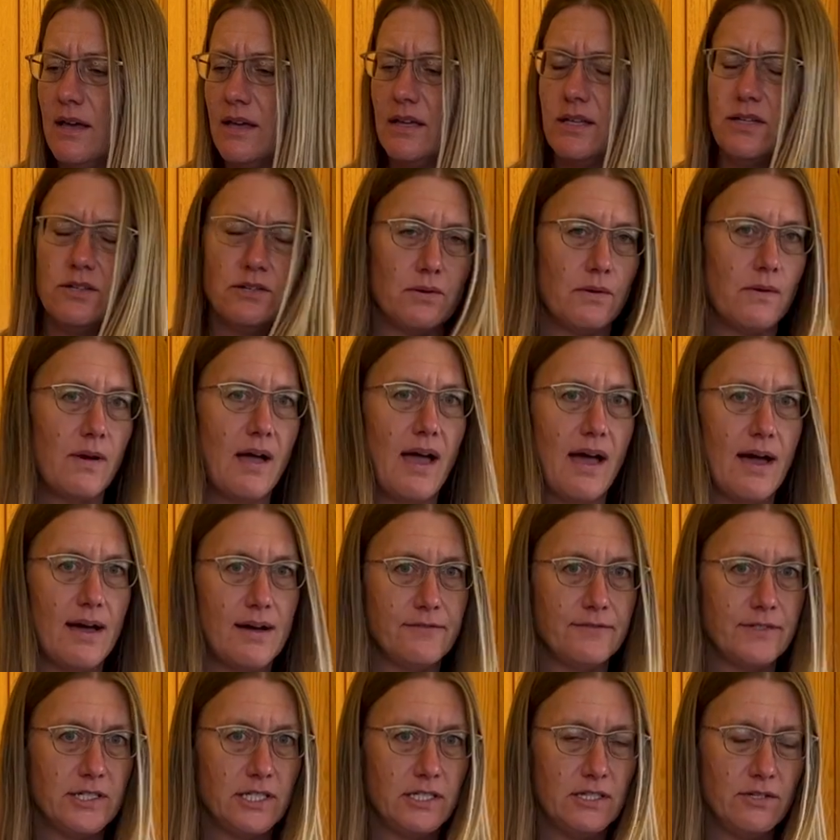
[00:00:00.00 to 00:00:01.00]
you don't
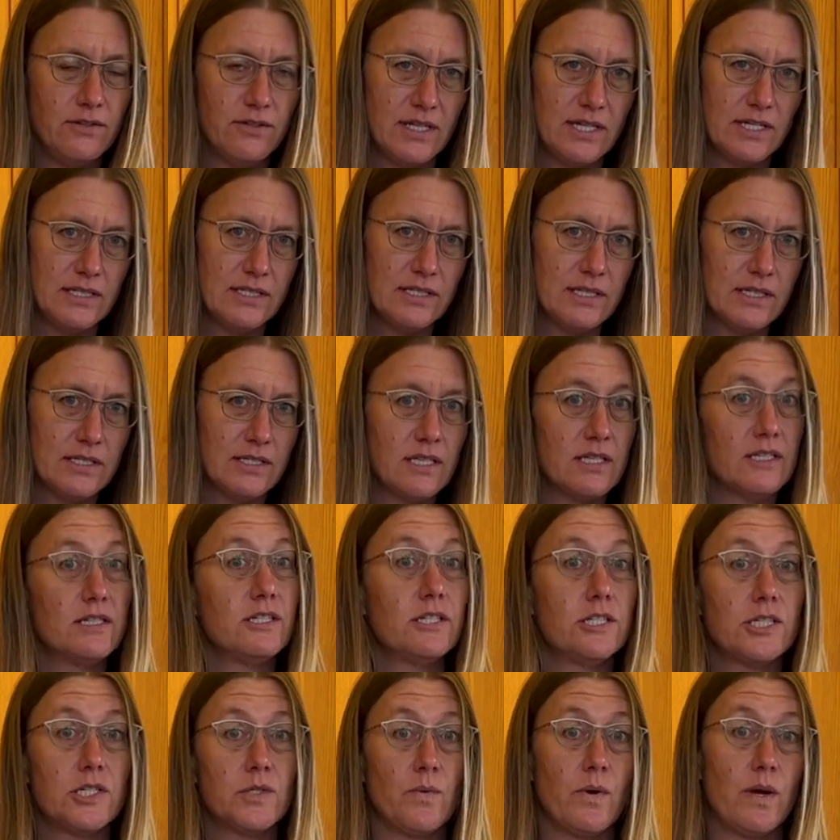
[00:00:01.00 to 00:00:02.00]
have to do this, this is
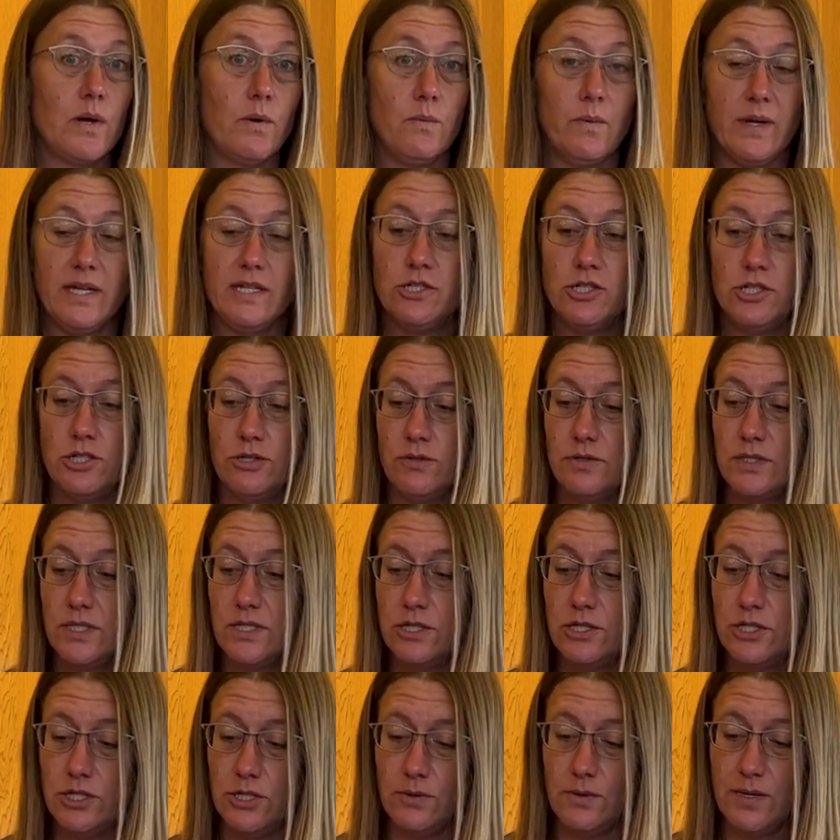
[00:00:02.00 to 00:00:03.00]
just what we choose
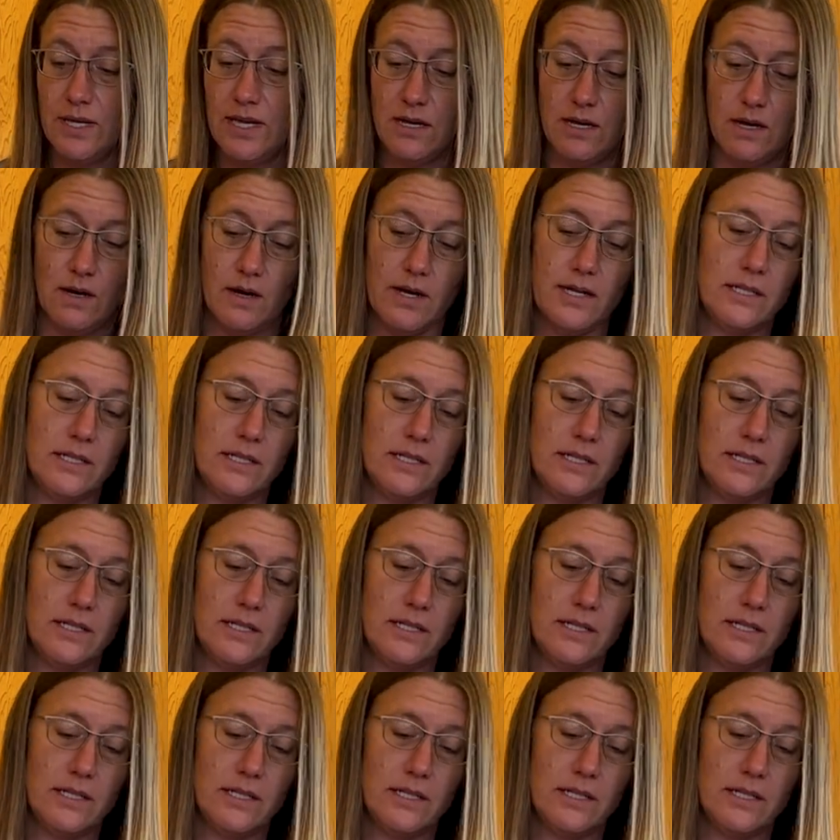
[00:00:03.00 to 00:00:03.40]
to do here,